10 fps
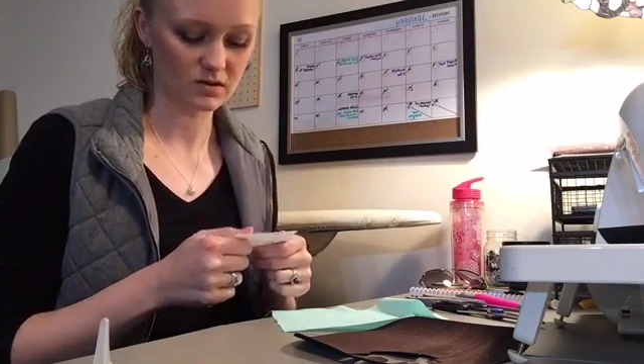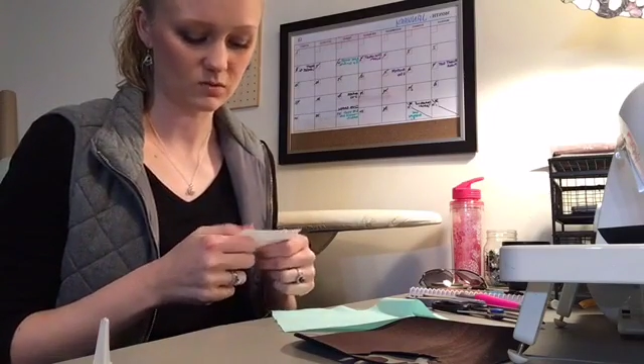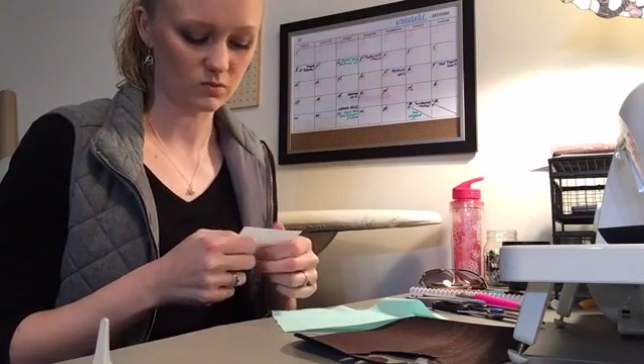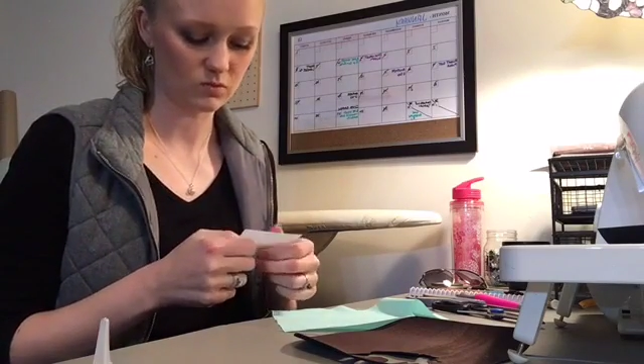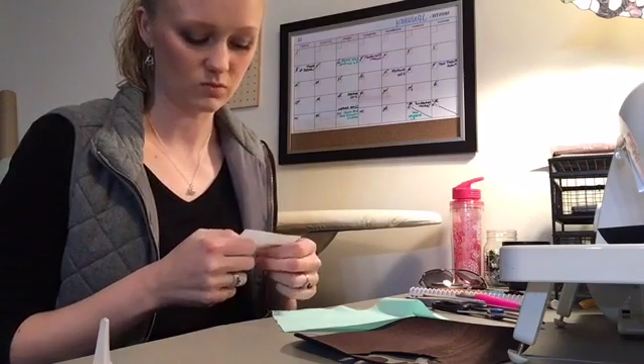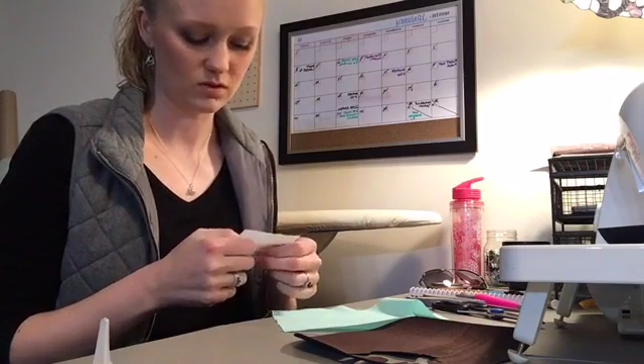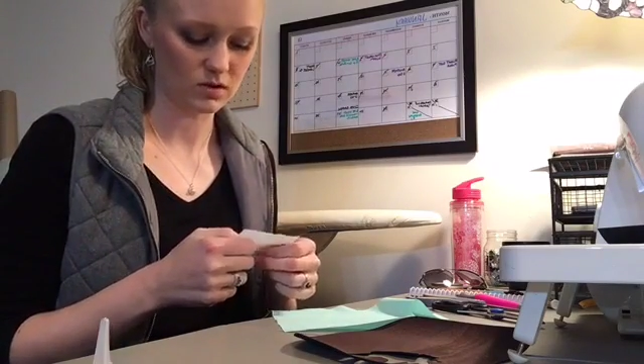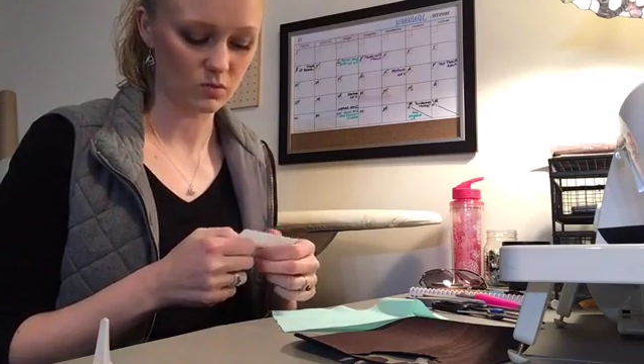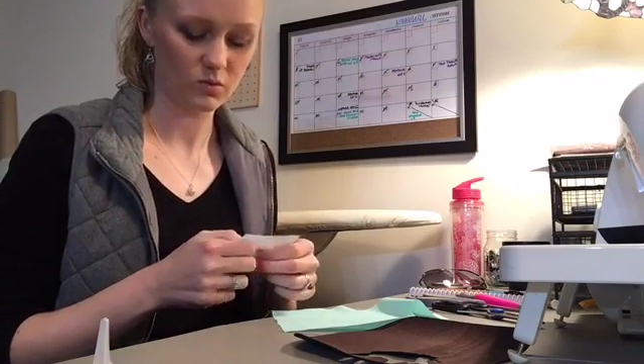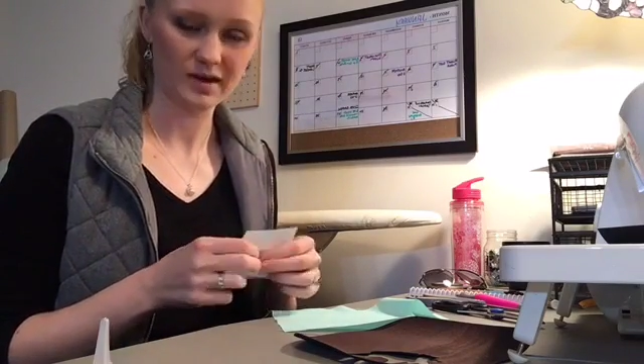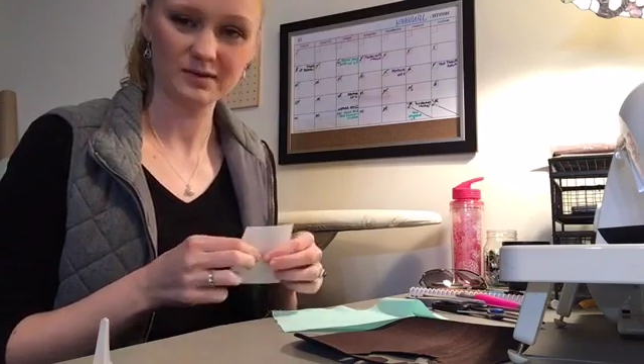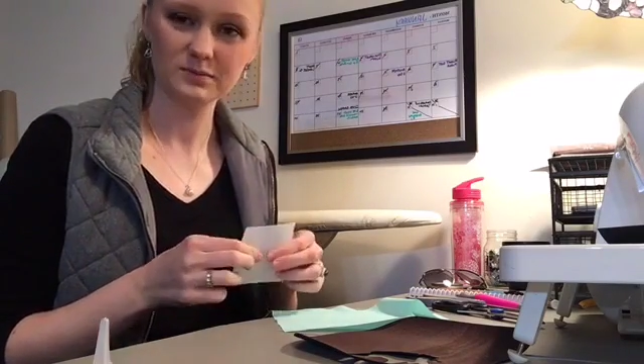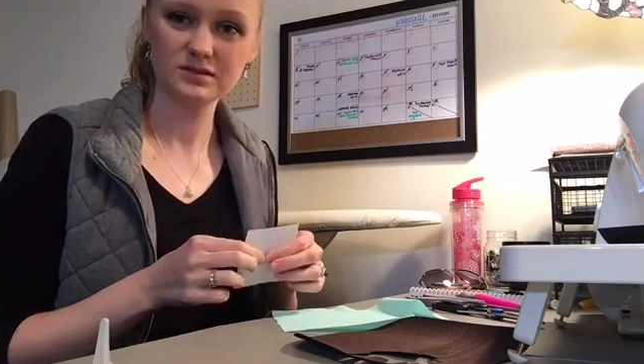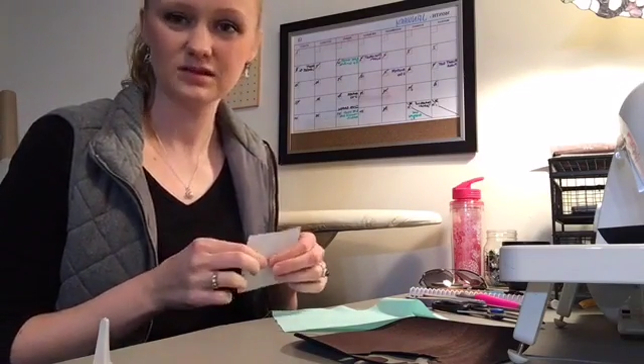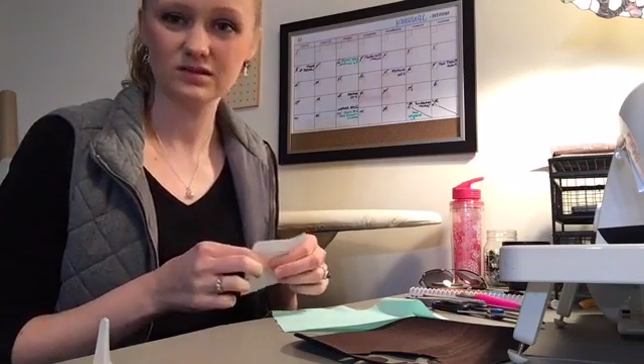a
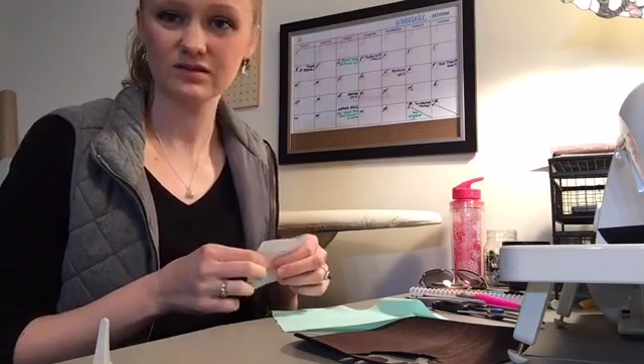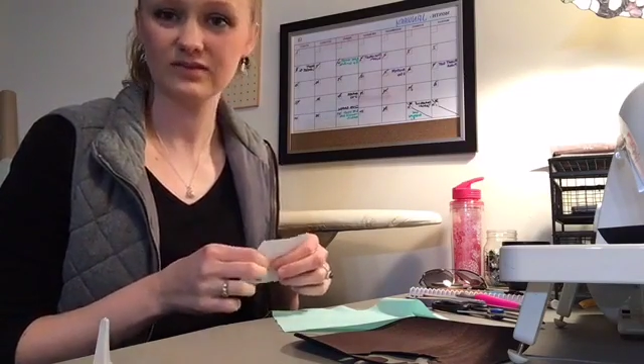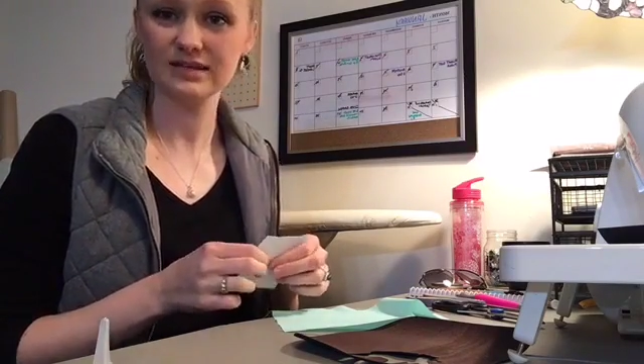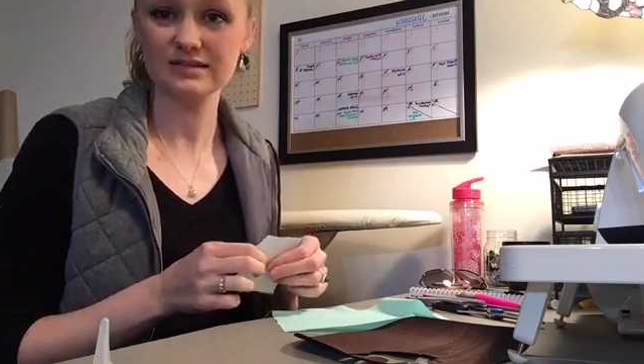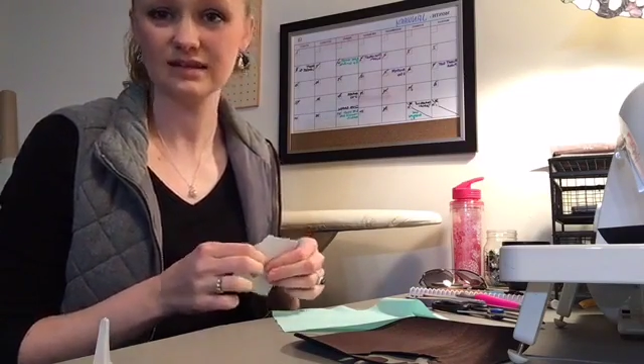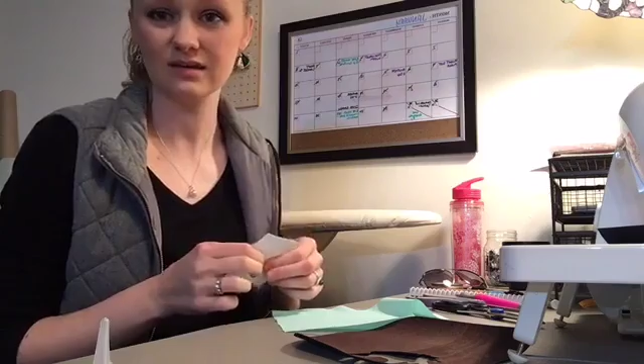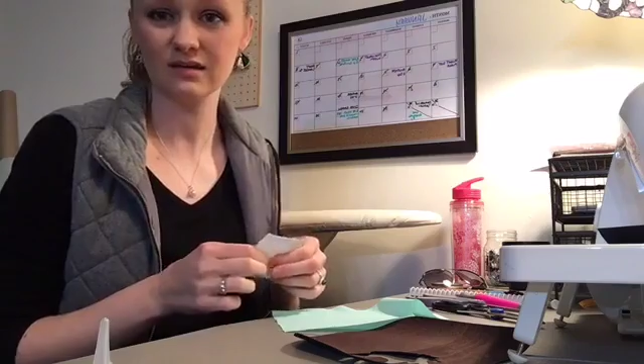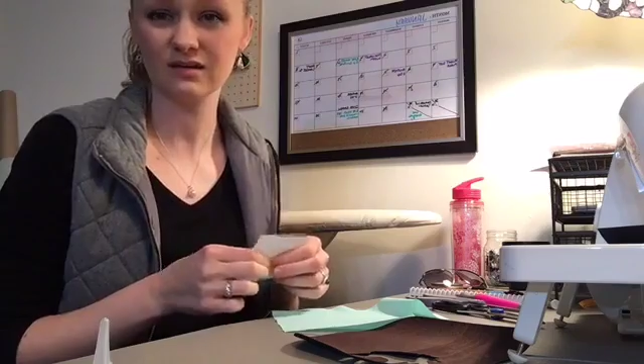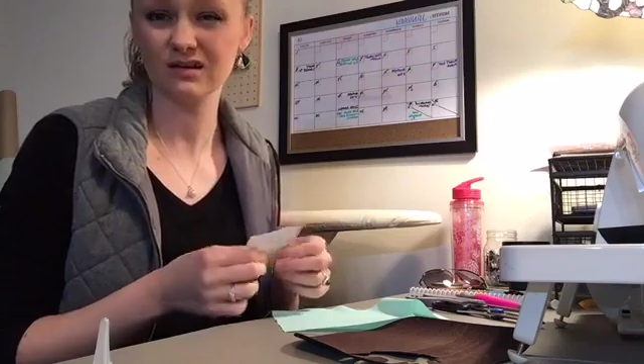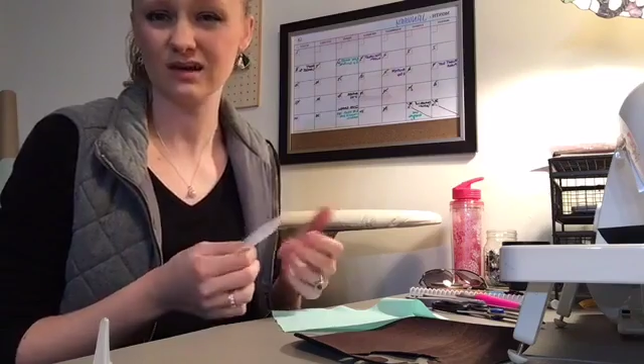webbed interfacing.